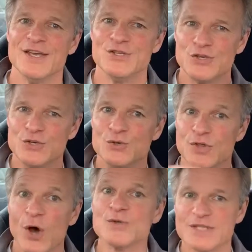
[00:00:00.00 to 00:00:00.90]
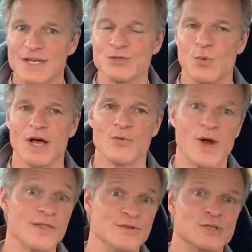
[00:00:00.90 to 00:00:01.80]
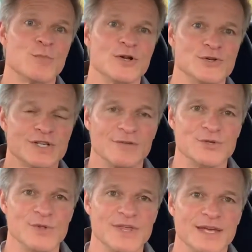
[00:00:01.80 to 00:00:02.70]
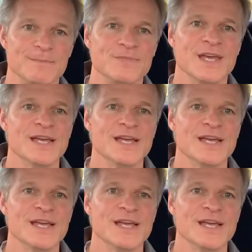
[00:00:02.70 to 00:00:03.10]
so you can do those things well rather than spread yourself too thin.